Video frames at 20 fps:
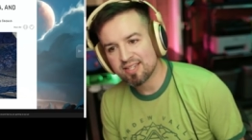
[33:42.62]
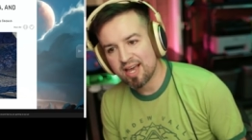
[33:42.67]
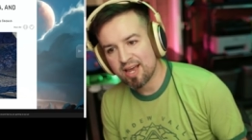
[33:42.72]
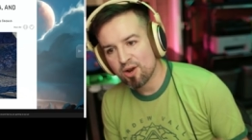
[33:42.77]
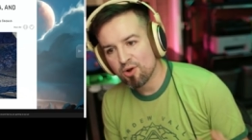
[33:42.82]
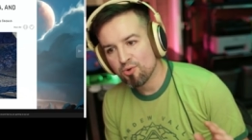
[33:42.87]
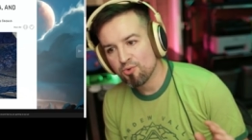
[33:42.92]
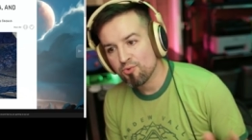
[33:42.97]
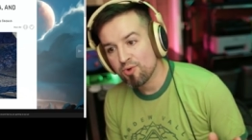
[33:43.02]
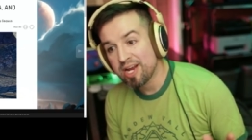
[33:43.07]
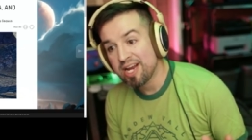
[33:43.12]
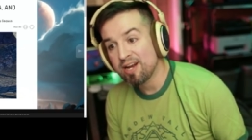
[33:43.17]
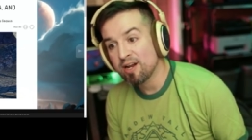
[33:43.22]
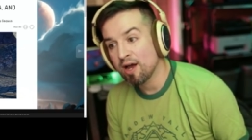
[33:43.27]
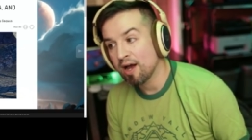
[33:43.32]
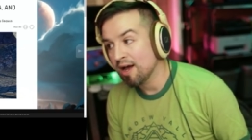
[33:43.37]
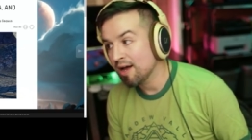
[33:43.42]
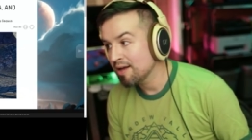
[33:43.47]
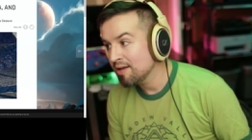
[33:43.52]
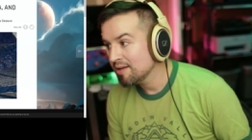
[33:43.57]

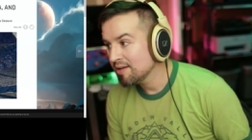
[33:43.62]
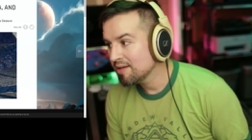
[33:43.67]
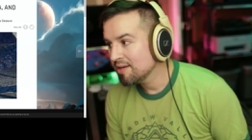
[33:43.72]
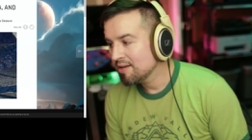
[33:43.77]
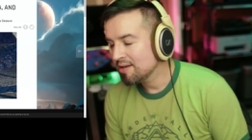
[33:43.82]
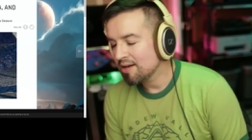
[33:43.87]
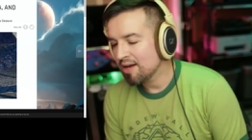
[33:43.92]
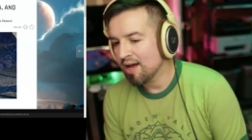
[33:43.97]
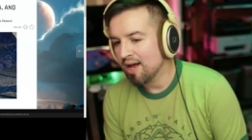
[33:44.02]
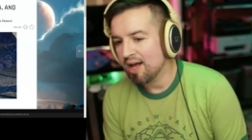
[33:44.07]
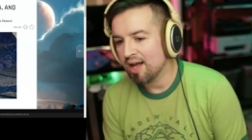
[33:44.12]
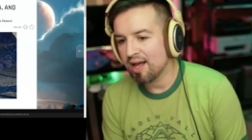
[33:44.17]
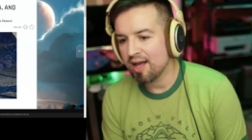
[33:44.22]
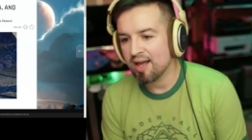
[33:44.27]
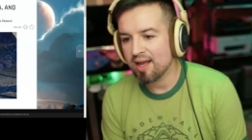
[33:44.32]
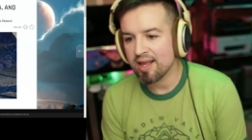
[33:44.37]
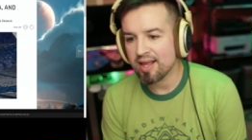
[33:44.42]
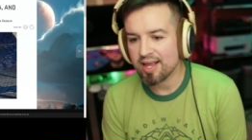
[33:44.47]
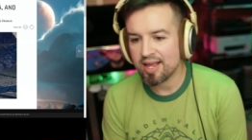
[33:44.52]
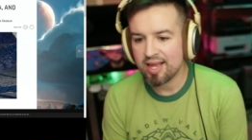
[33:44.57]
Arena.
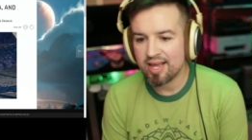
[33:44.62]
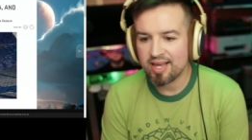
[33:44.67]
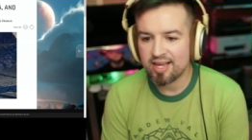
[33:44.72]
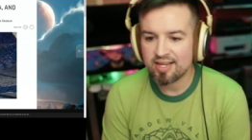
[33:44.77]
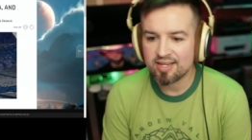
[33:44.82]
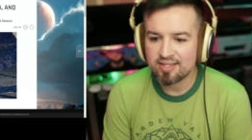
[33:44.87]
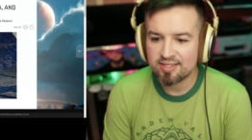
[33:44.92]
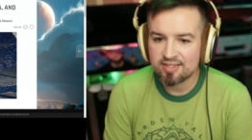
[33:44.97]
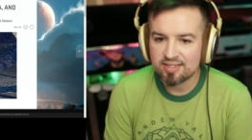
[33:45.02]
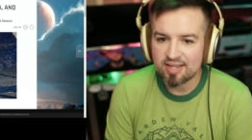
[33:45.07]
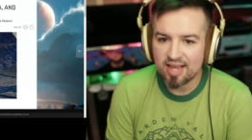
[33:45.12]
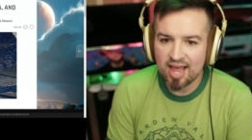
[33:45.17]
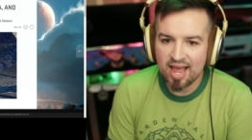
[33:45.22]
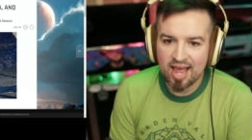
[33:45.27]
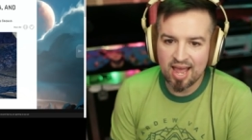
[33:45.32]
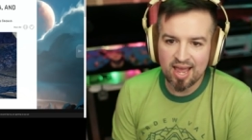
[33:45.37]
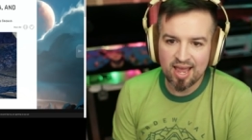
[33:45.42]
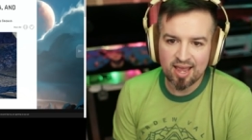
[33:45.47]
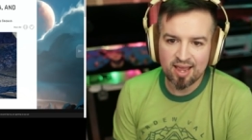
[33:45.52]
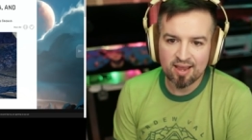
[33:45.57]
Is
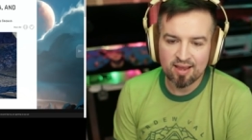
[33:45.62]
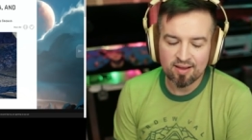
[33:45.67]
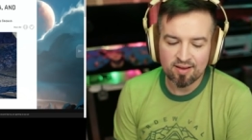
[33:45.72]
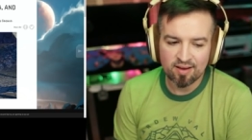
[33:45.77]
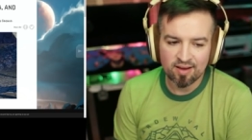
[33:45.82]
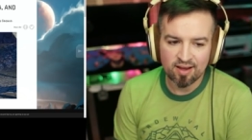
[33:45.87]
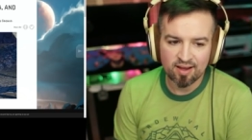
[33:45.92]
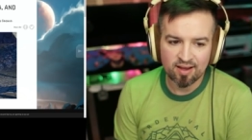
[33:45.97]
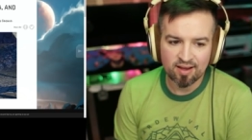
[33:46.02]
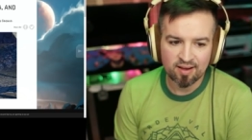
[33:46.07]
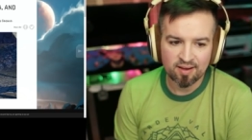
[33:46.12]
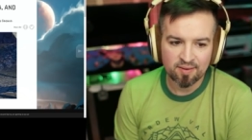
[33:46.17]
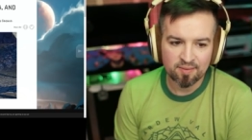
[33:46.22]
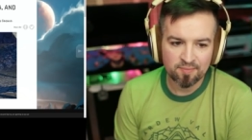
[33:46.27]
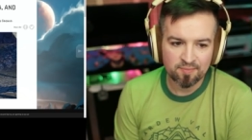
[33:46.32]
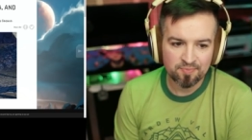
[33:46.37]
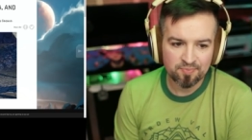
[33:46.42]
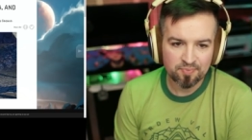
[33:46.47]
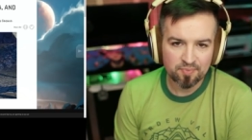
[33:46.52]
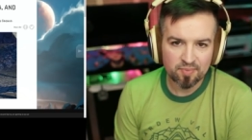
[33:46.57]
a it's
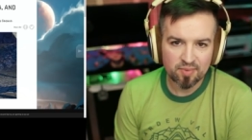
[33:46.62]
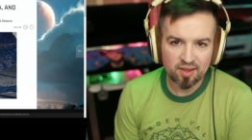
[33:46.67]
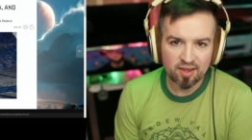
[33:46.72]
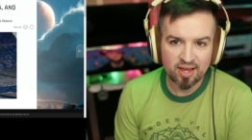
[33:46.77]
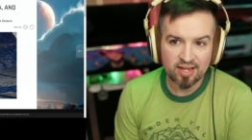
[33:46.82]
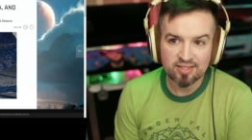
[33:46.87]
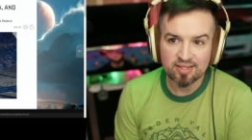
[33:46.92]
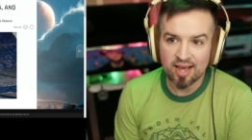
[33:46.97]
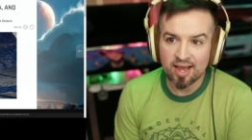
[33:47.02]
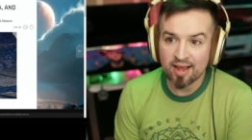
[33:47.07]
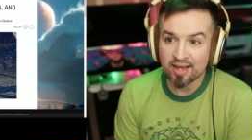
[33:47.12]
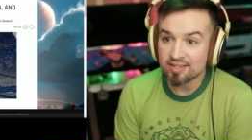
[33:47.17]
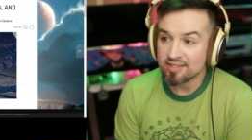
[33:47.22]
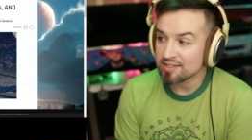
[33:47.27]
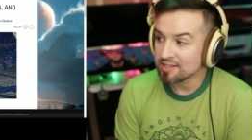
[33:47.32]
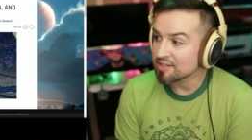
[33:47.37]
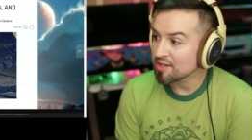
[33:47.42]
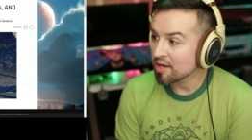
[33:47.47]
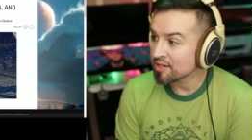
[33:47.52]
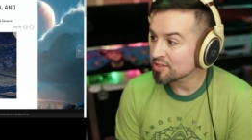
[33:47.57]
a
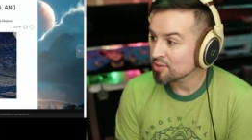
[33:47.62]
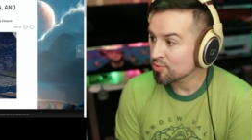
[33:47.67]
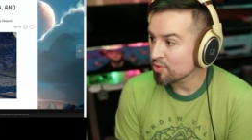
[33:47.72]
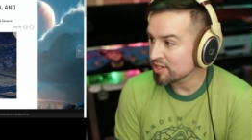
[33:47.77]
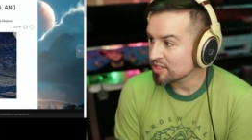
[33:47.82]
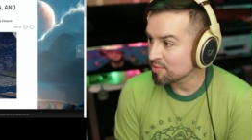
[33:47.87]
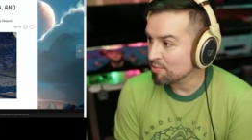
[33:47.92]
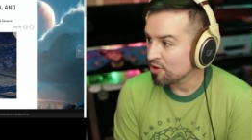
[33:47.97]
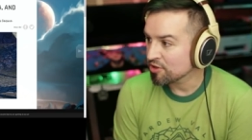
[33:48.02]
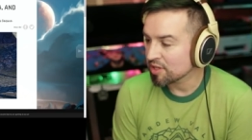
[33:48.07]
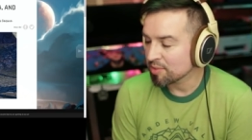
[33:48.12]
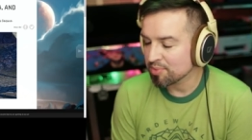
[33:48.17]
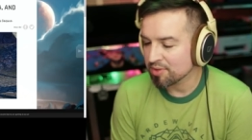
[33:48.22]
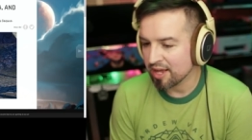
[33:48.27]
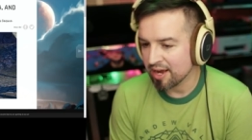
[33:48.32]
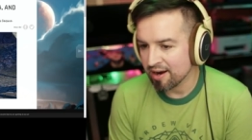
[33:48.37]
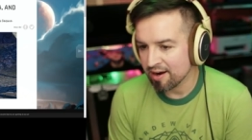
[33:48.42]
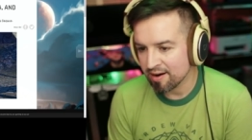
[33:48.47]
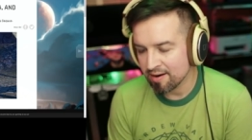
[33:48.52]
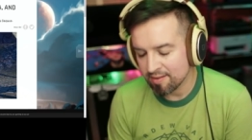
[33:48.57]

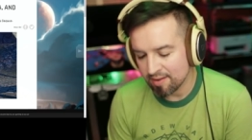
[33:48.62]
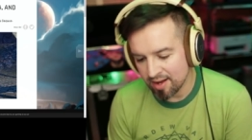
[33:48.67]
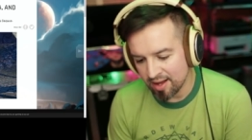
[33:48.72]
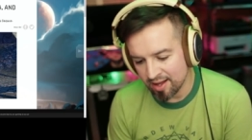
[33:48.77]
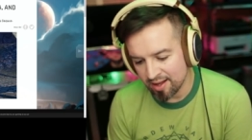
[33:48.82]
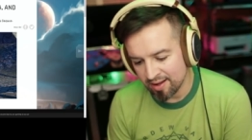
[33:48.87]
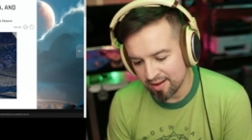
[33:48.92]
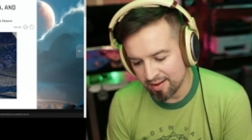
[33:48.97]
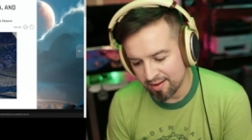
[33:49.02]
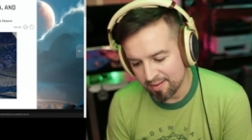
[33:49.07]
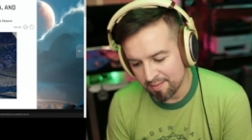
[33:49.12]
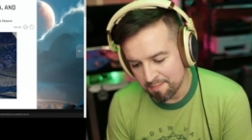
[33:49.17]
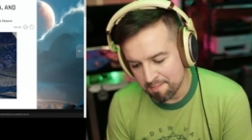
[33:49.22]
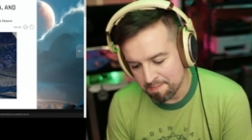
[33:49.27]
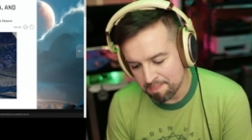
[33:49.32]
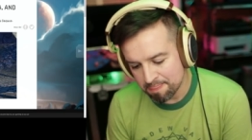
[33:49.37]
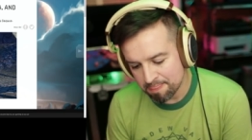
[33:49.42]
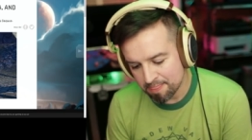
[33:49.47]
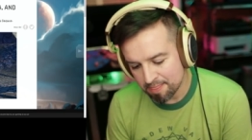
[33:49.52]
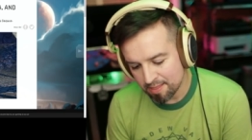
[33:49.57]
multiplayer.